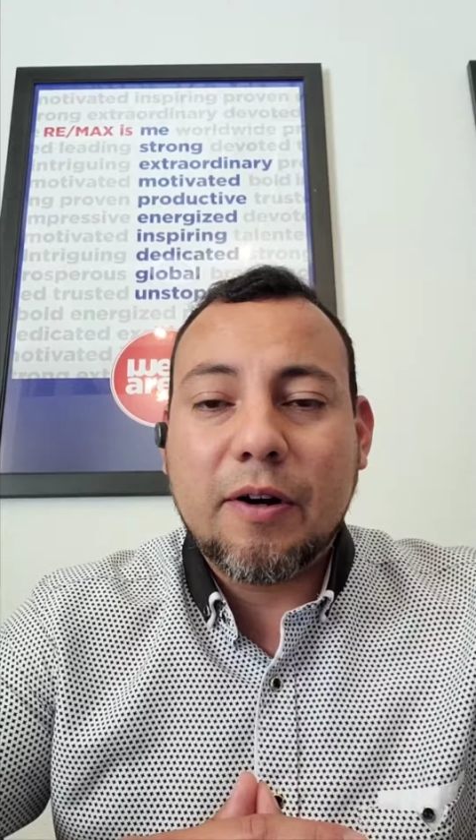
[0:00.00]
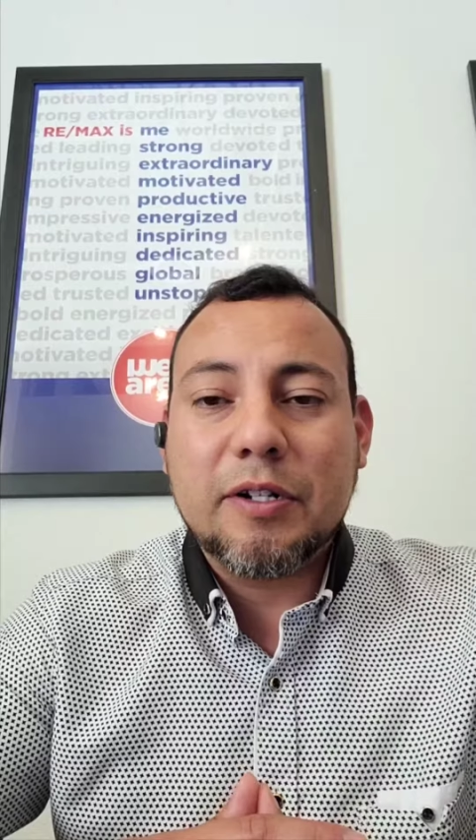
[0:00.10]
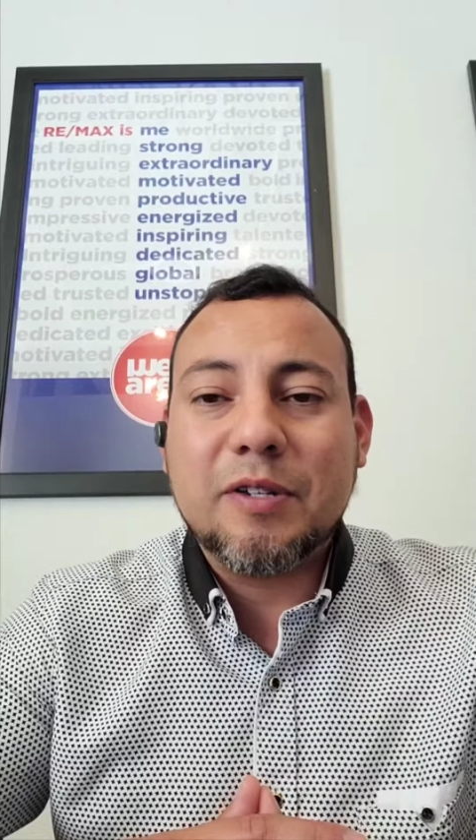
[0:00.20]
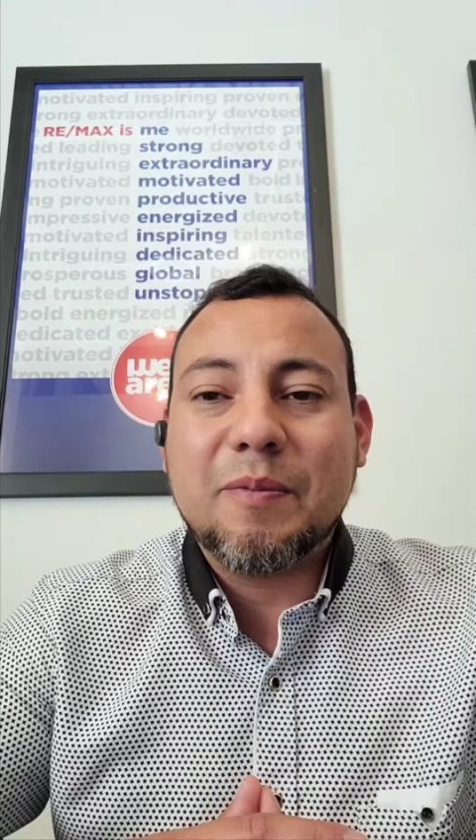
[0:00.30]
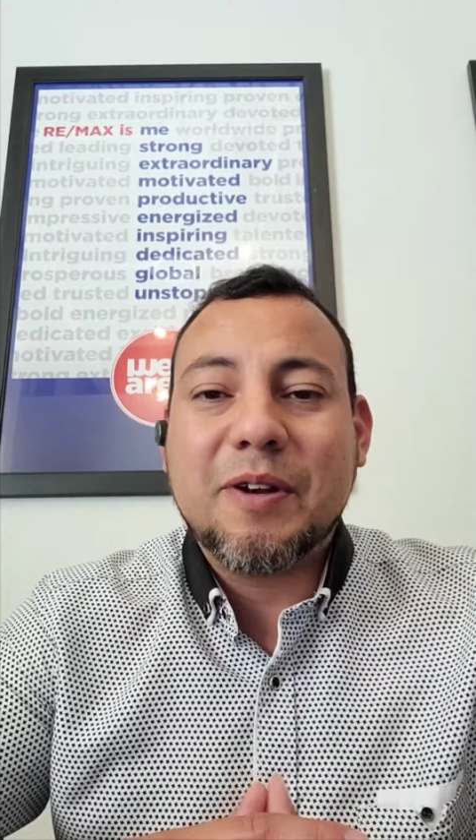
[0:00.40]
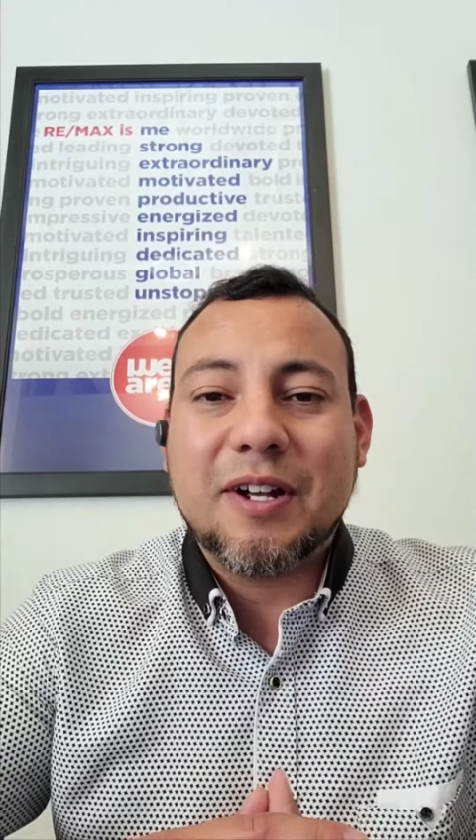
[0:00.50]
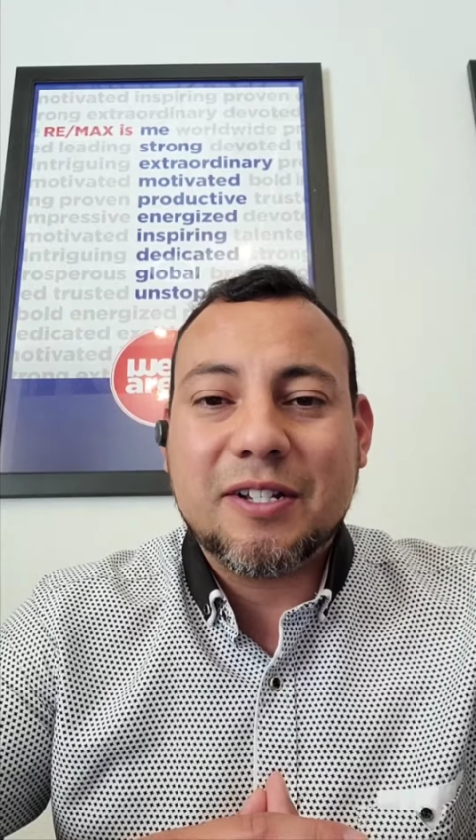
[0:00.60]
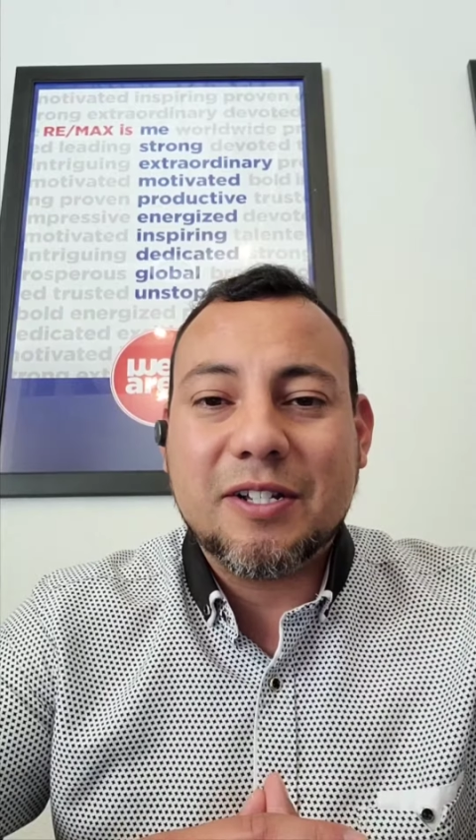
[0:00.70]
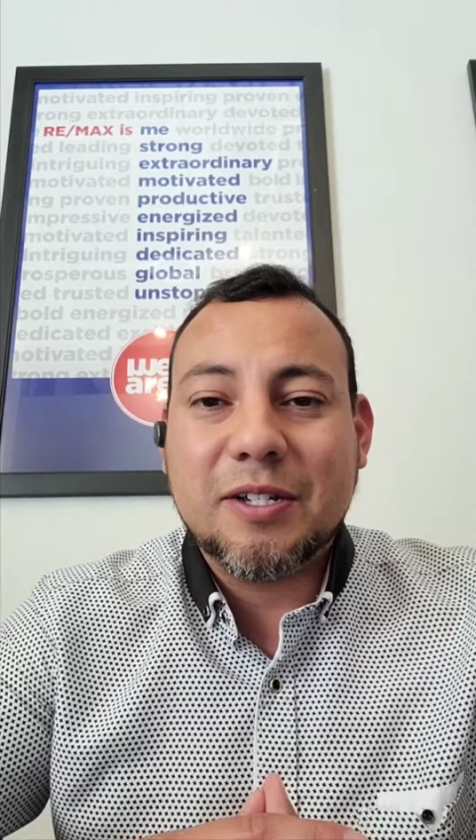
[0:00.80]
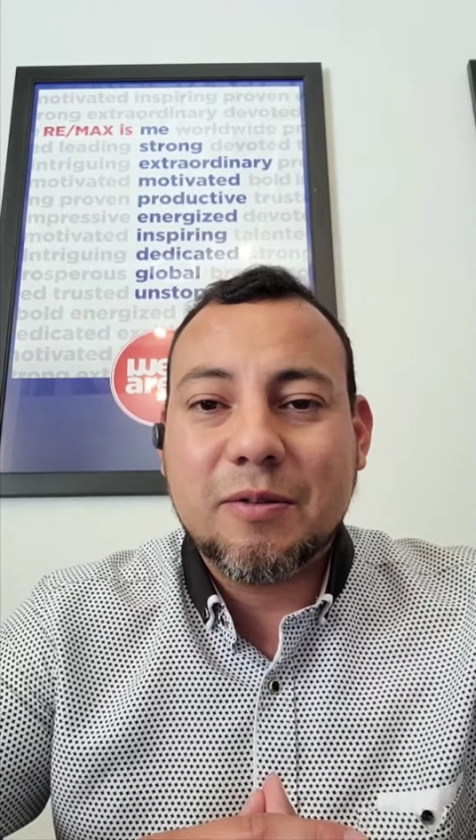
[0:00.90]
are some
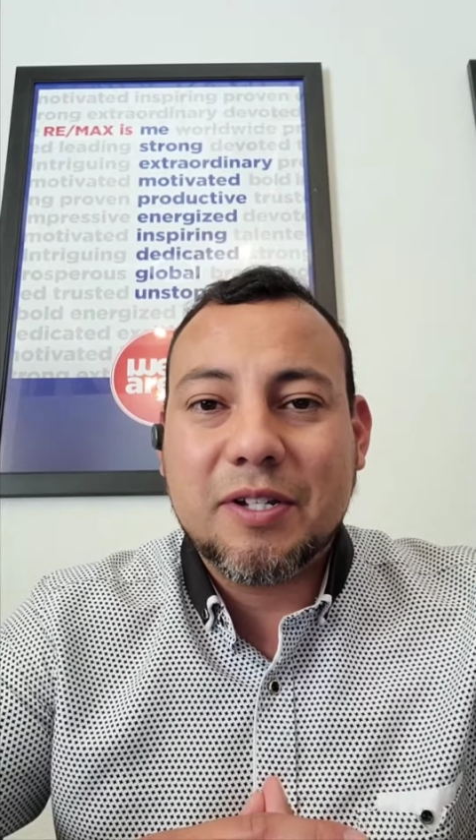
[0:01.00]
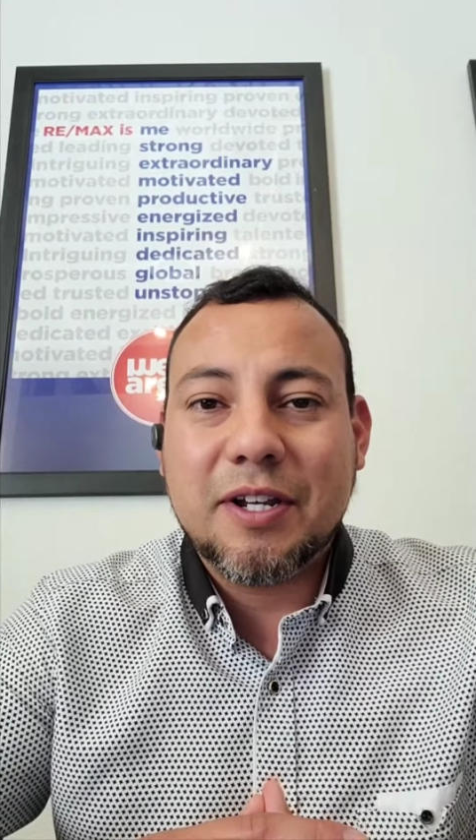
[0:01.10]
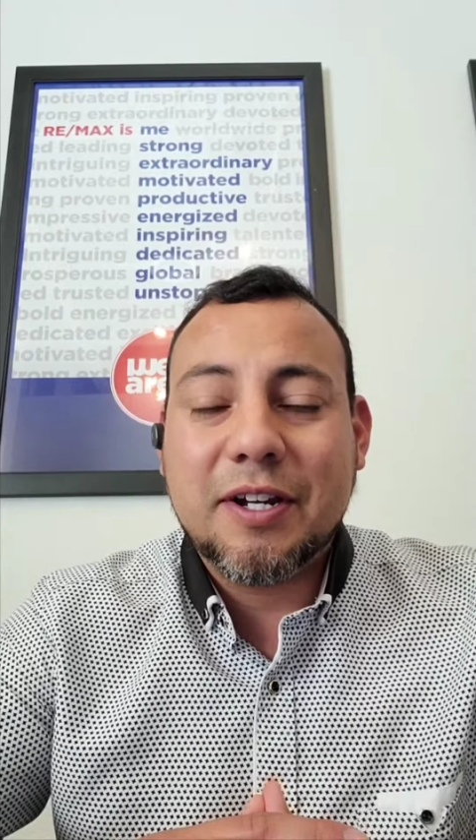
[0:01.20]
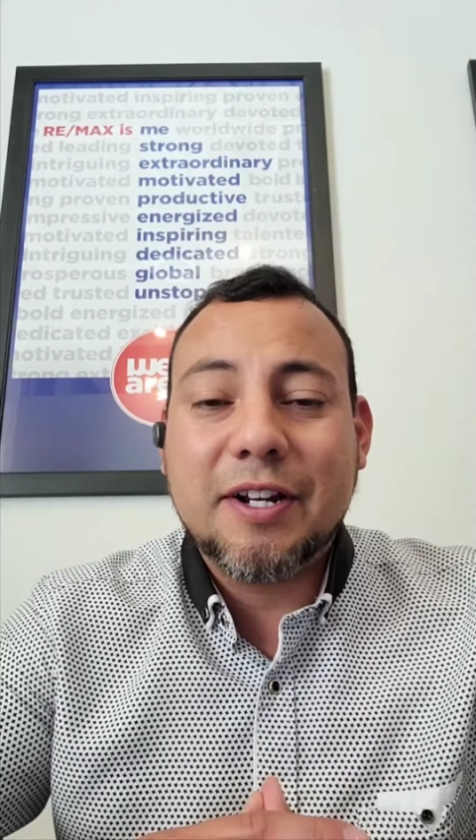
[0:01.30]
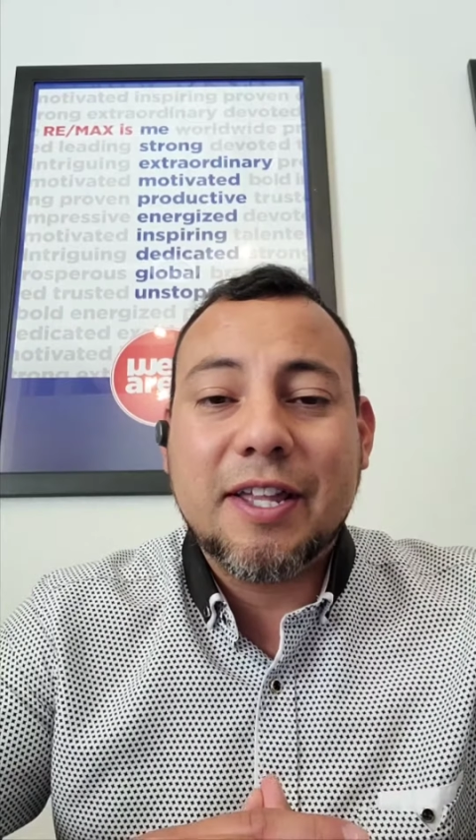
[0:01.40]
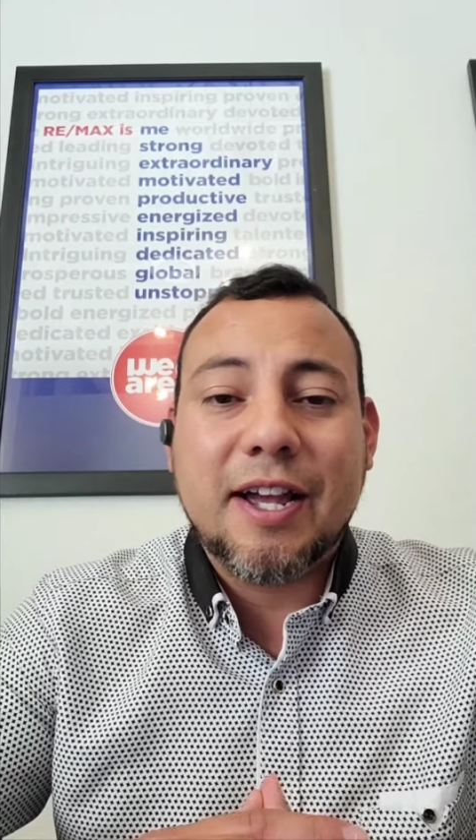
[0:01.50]
costs associated